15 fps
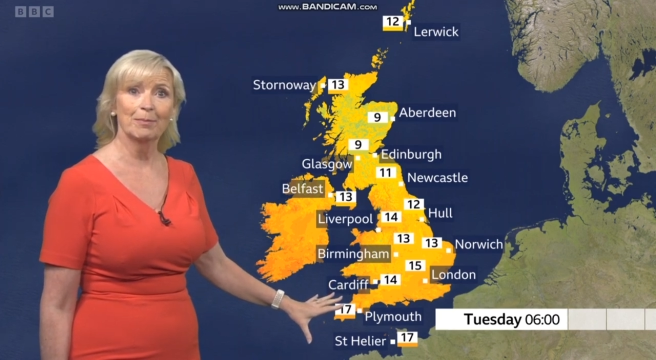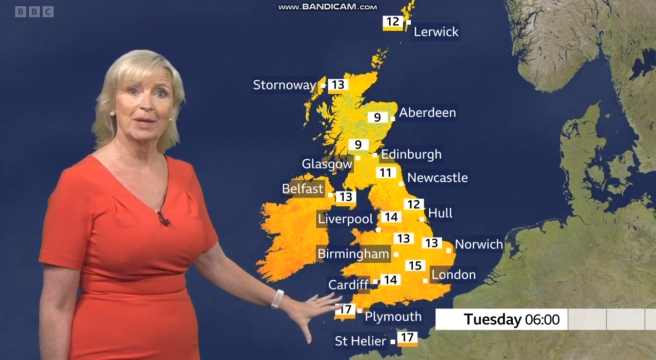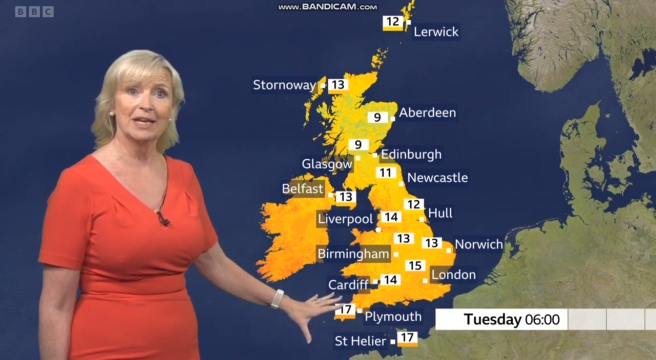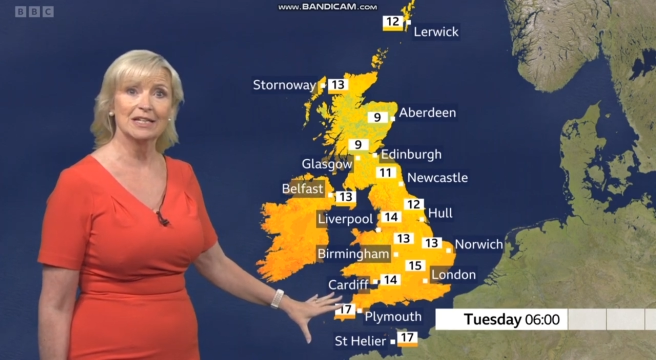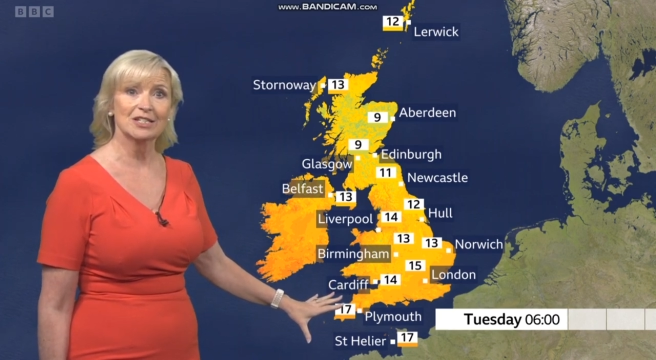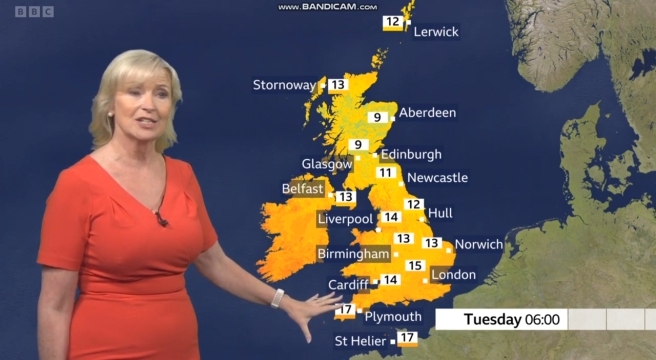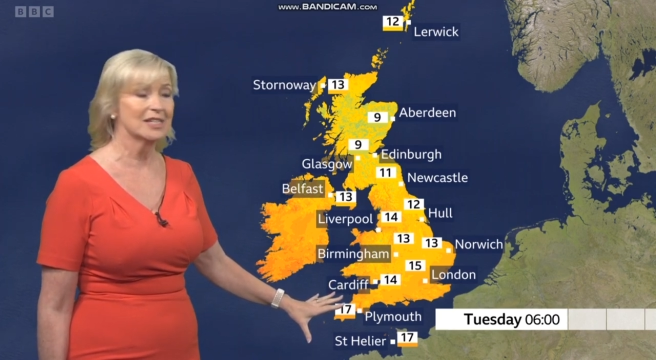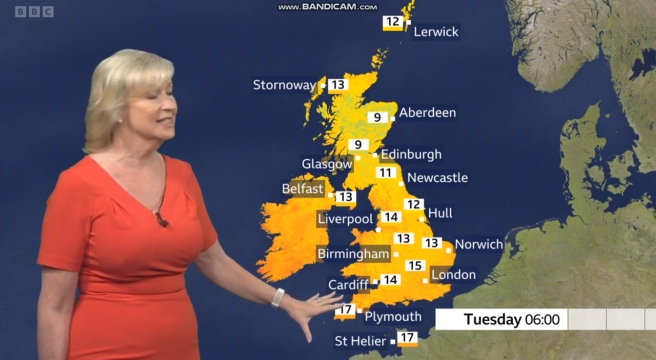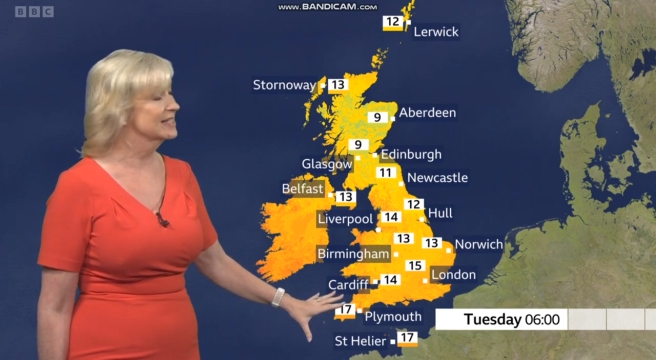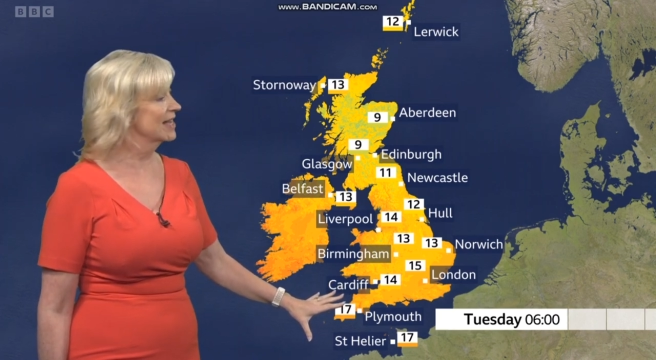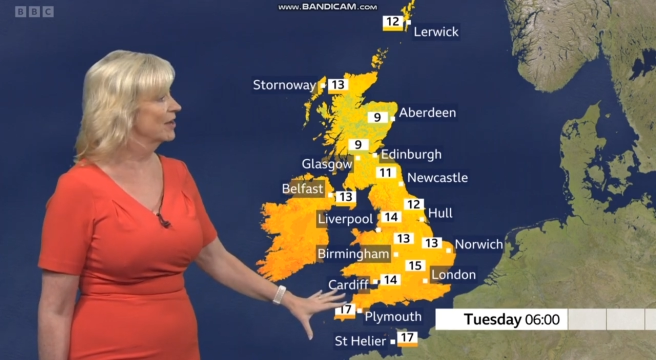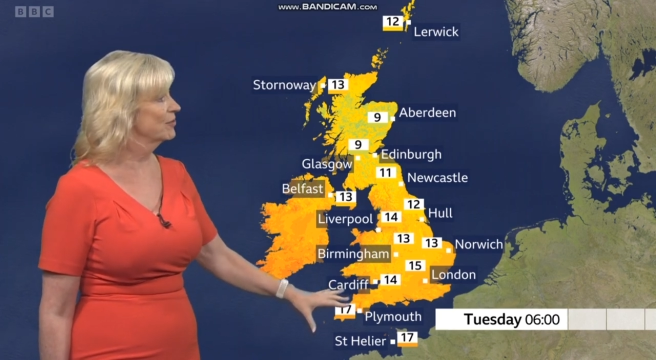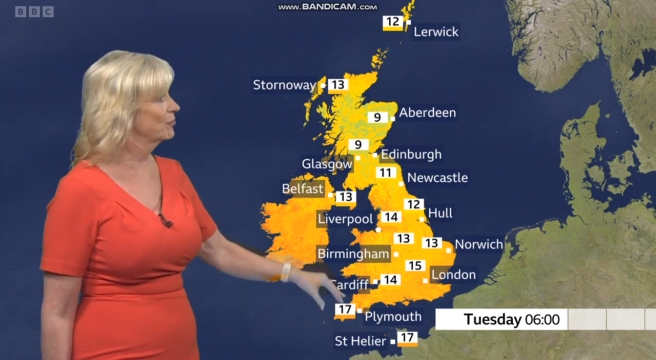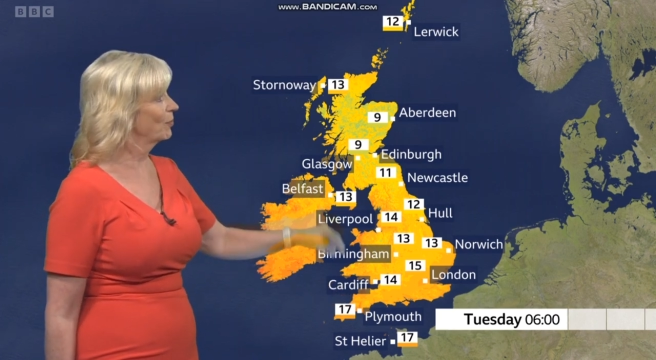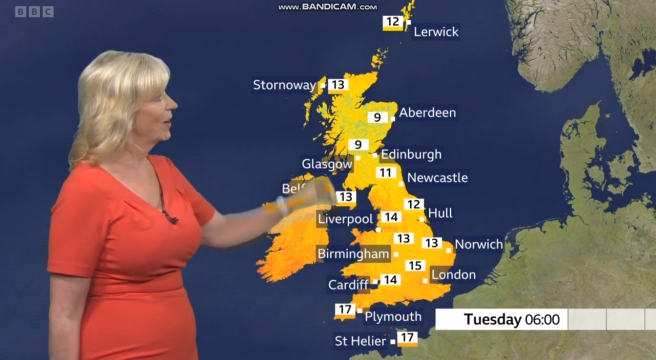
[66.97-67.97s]
coming into the
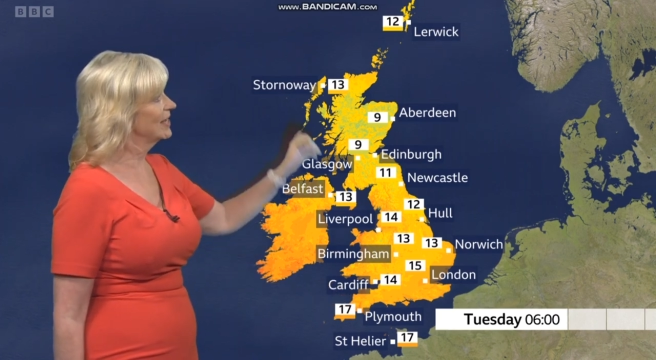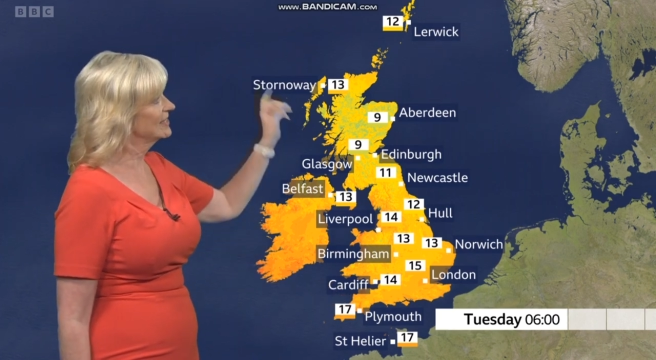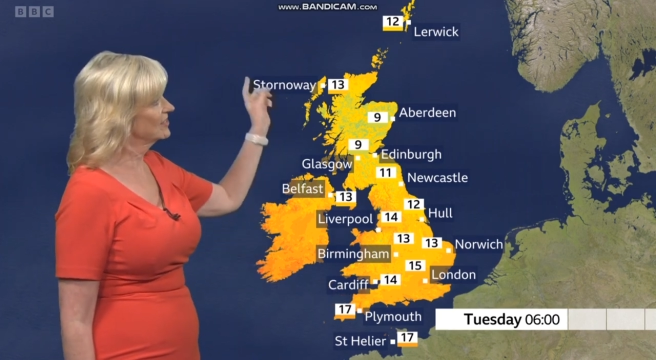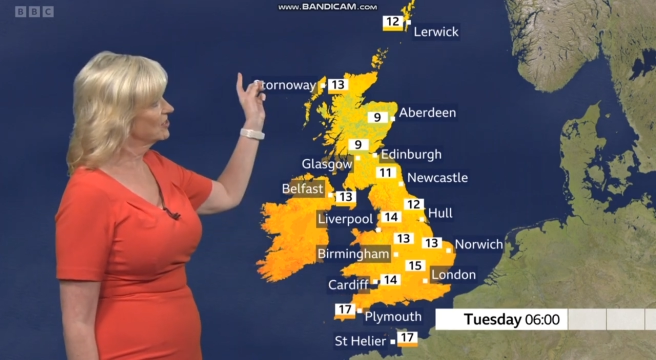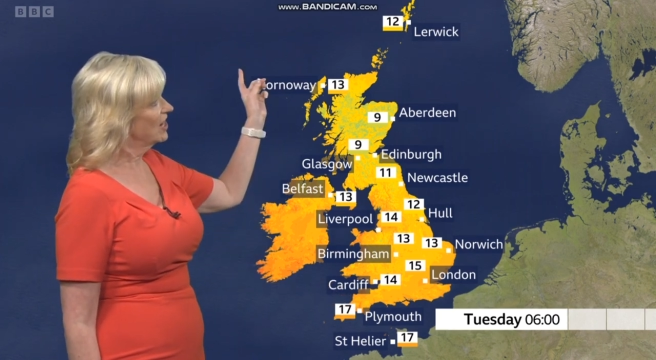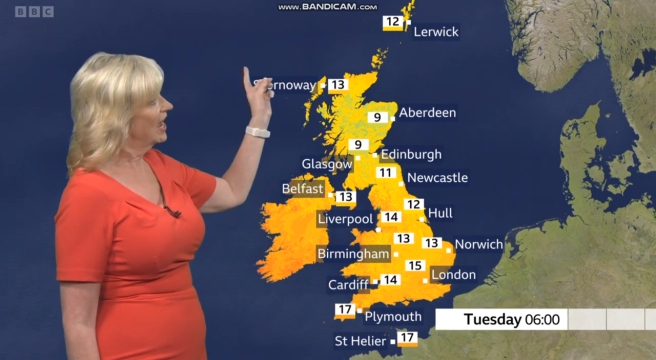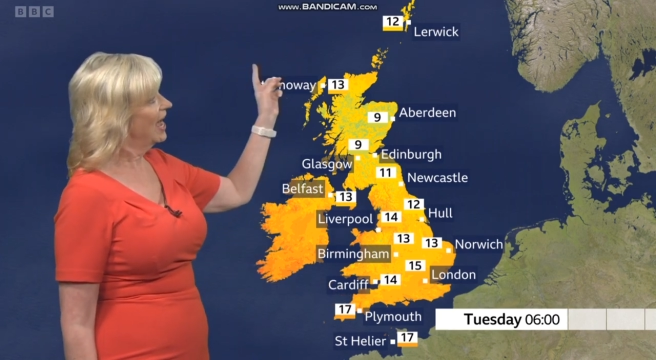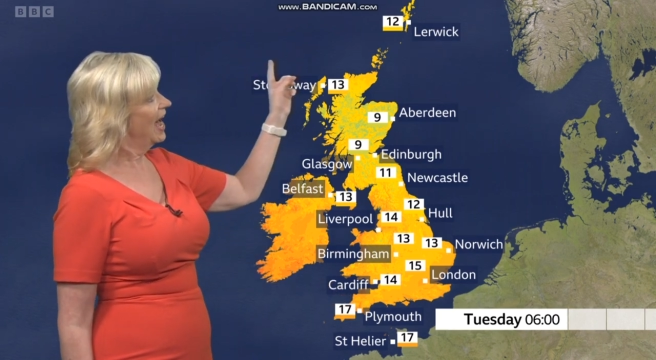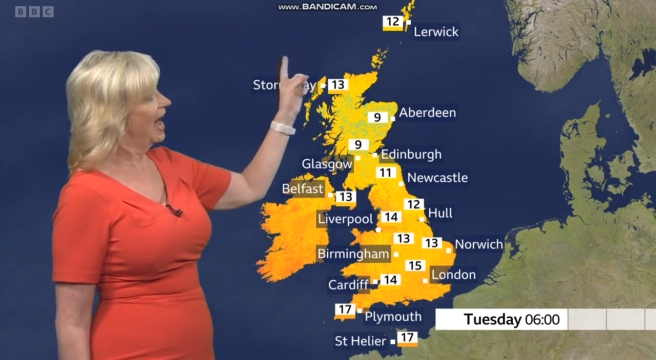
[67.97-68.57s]
southwest,